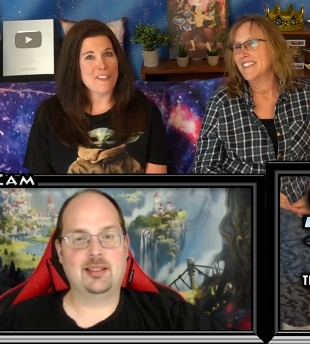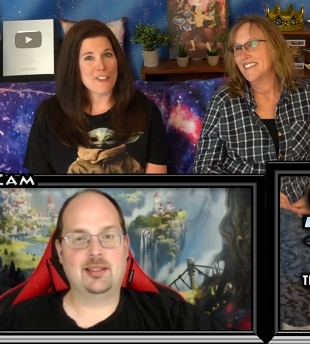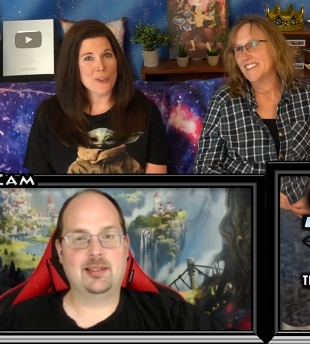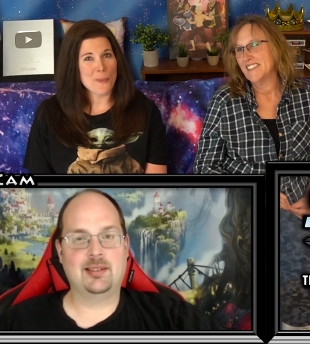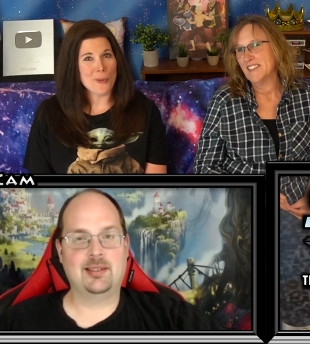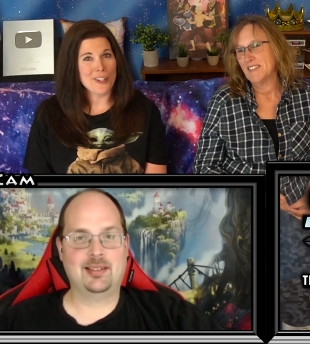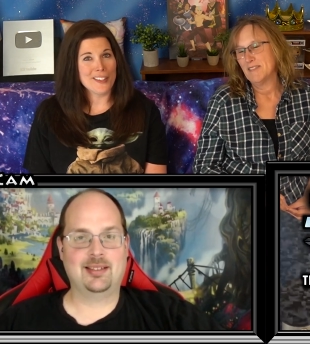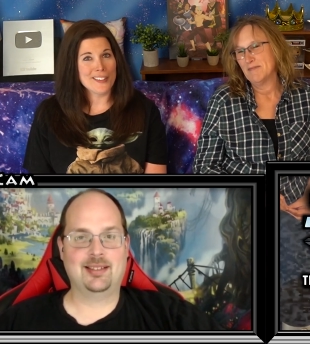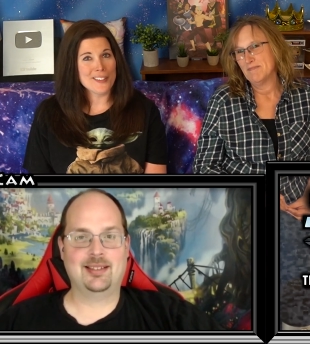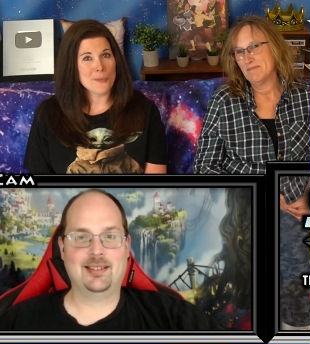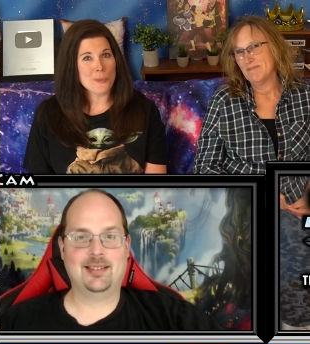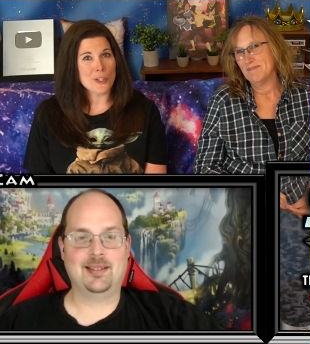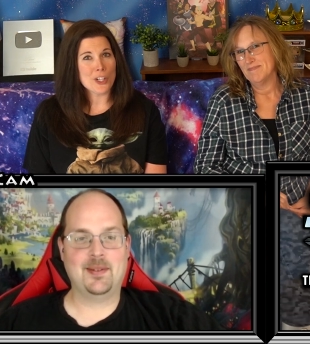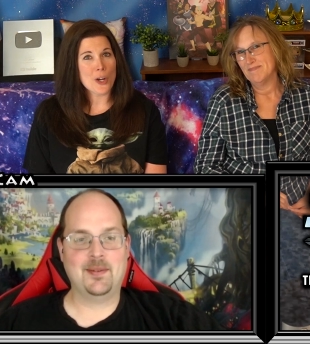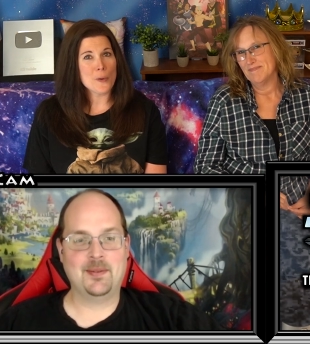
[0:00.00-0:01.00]

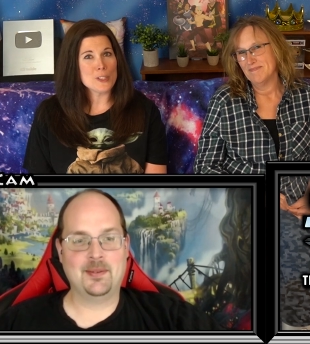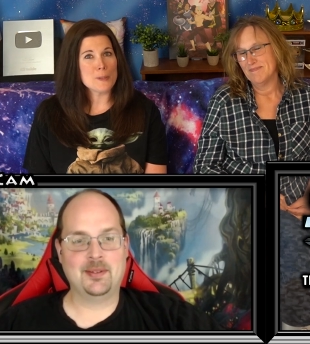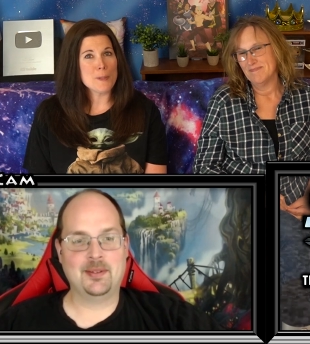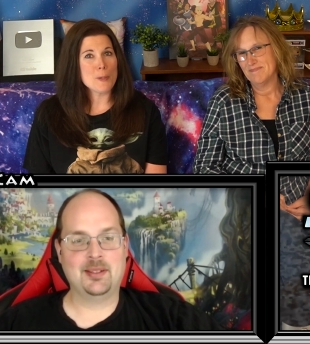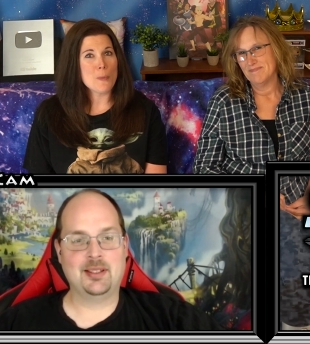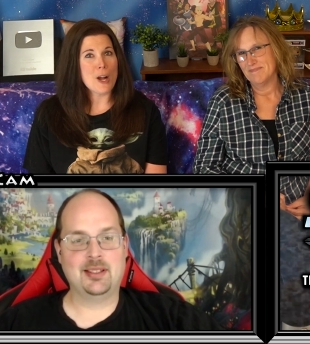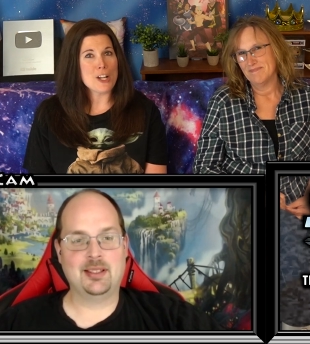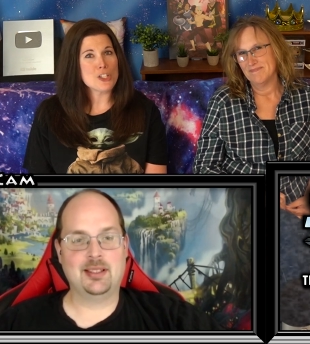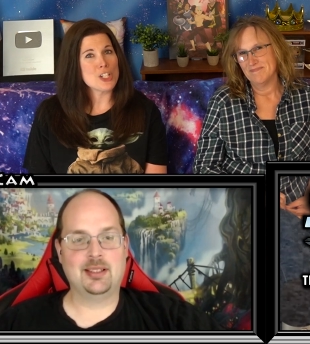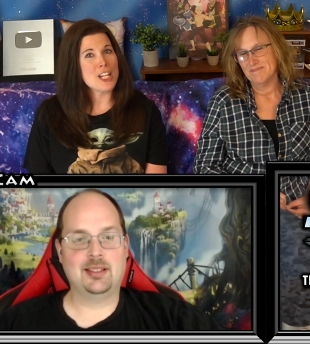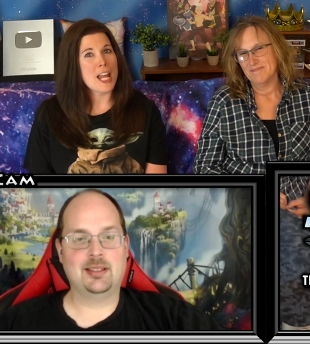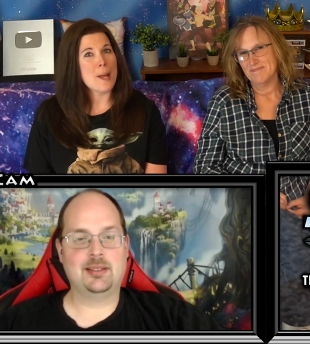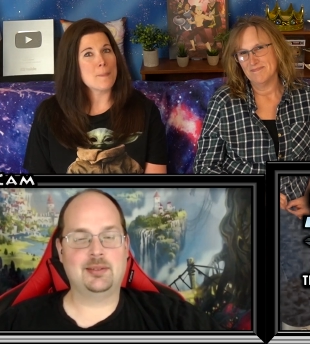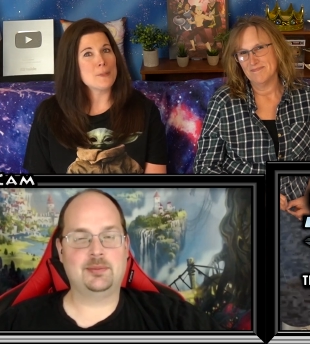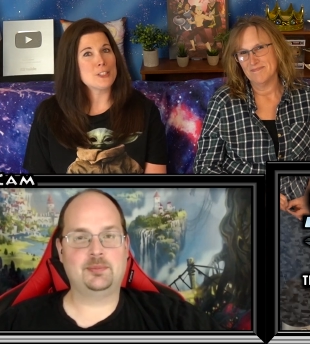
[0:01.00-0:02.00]
Speaker 1: everyone. We're going to be watching
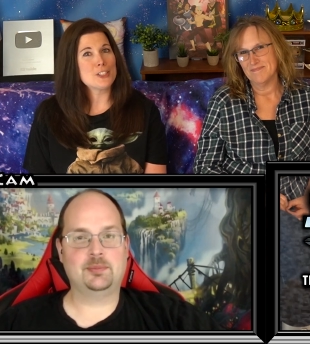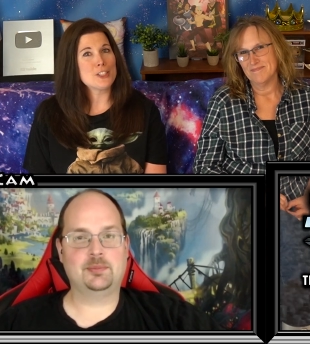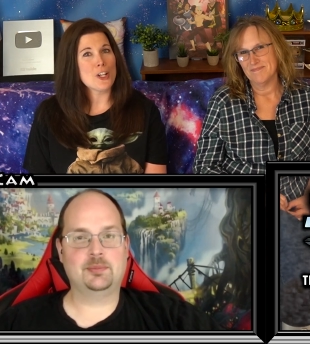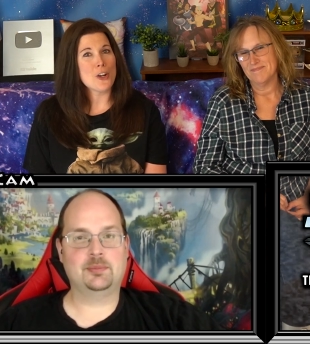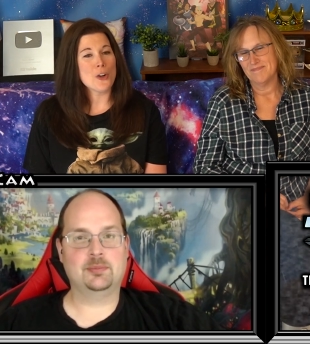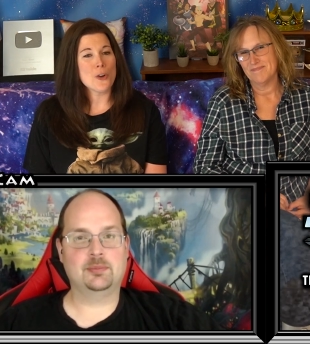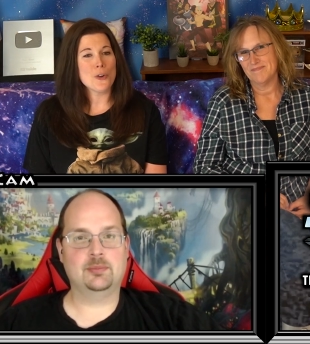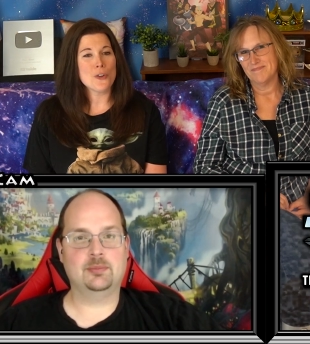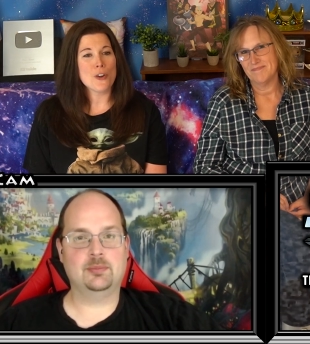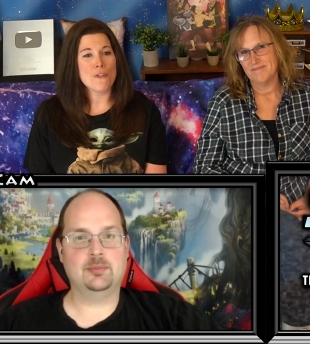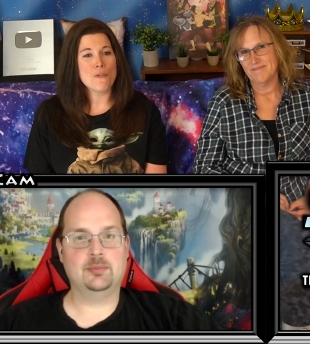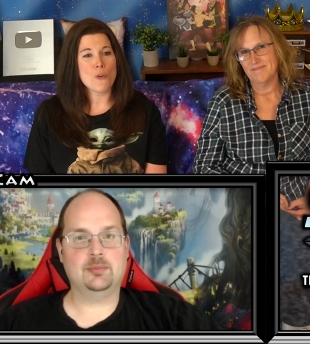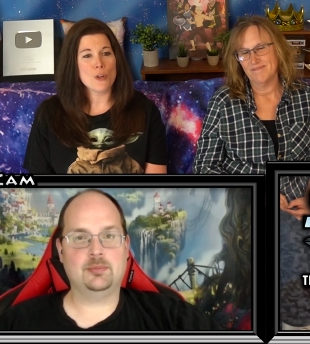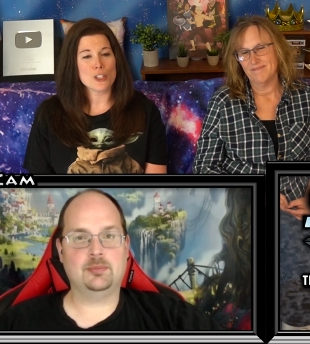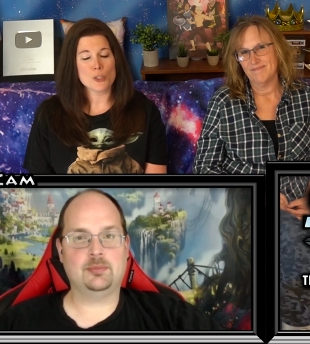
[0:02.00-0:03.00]
episode
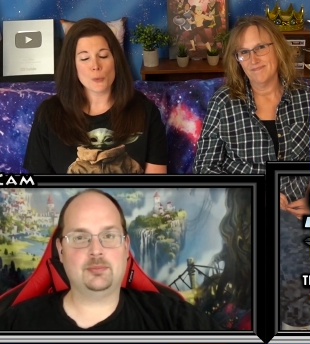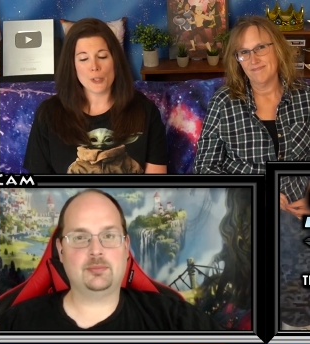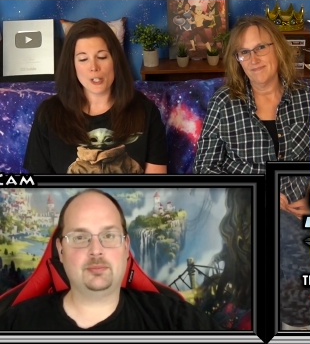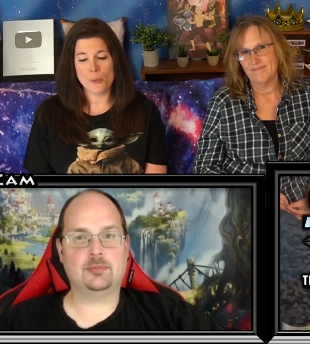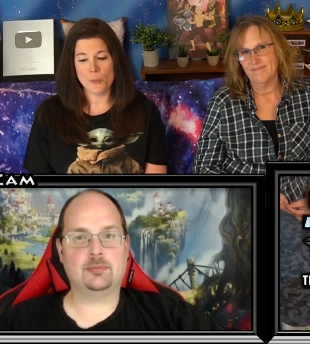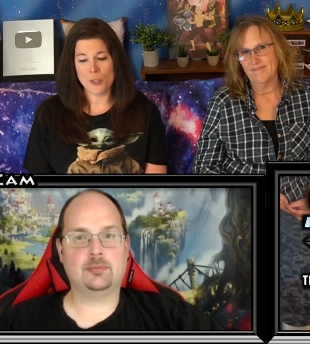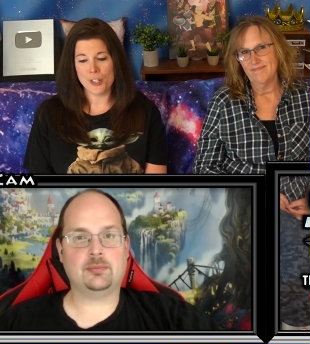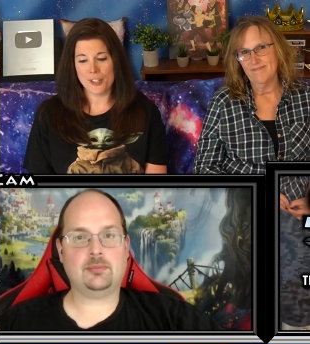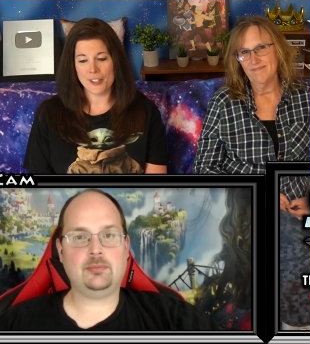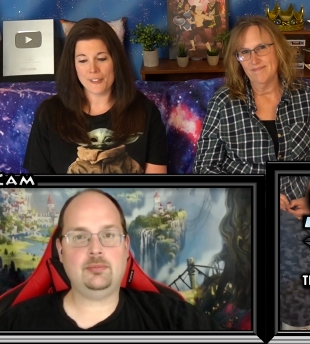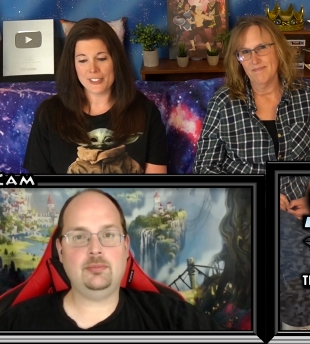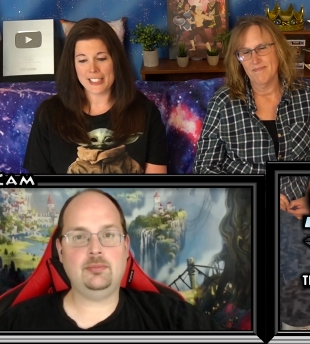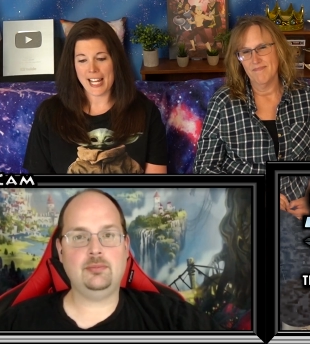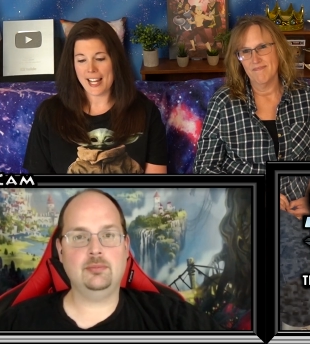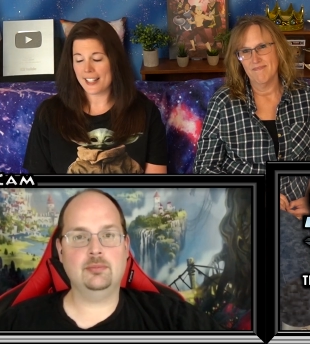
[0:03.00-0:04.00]
421
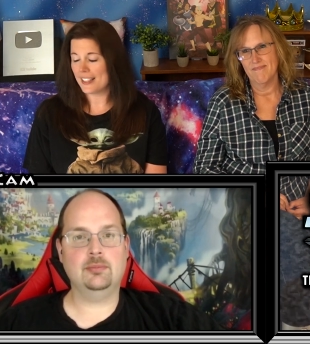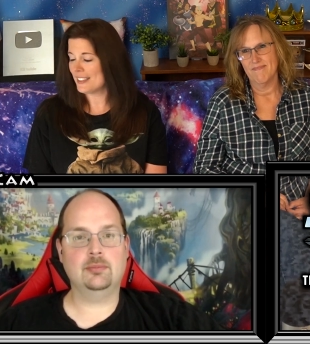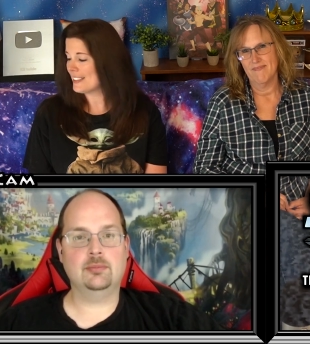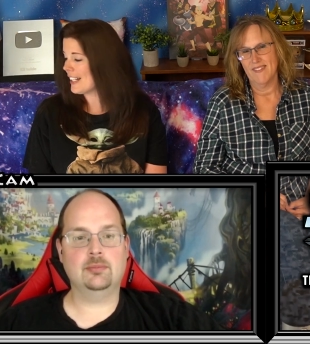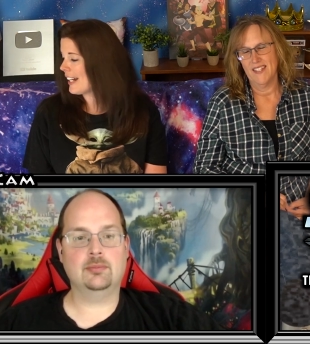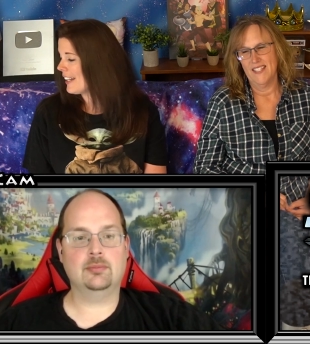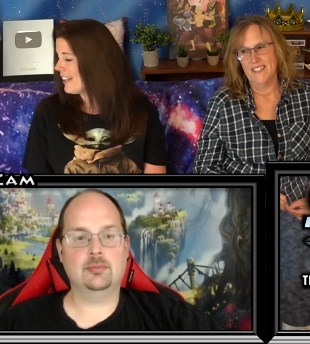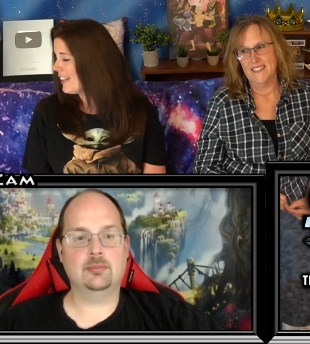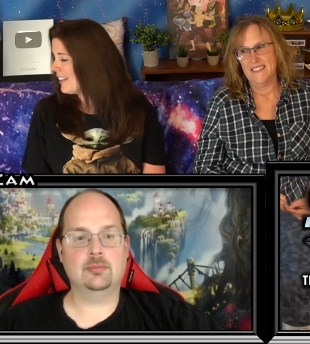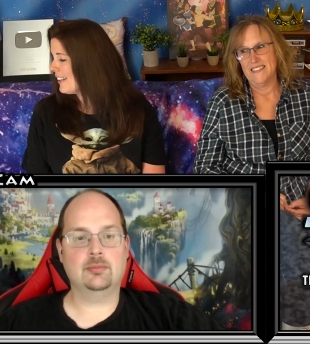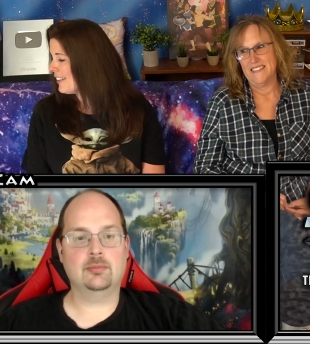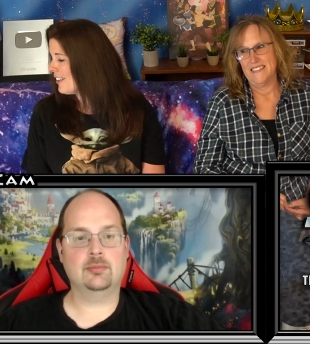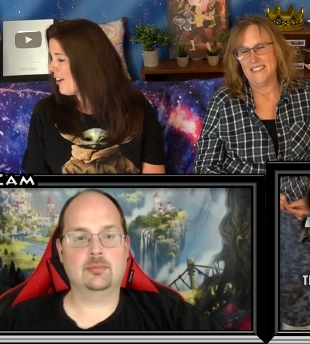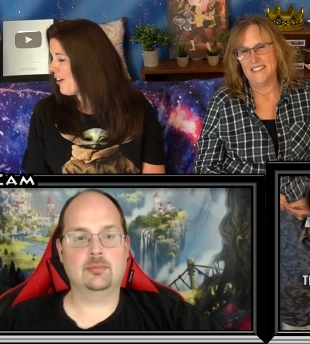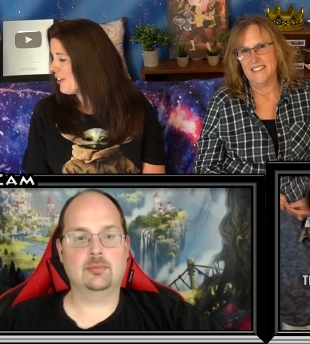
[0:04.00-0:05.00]
of Attack on Titan,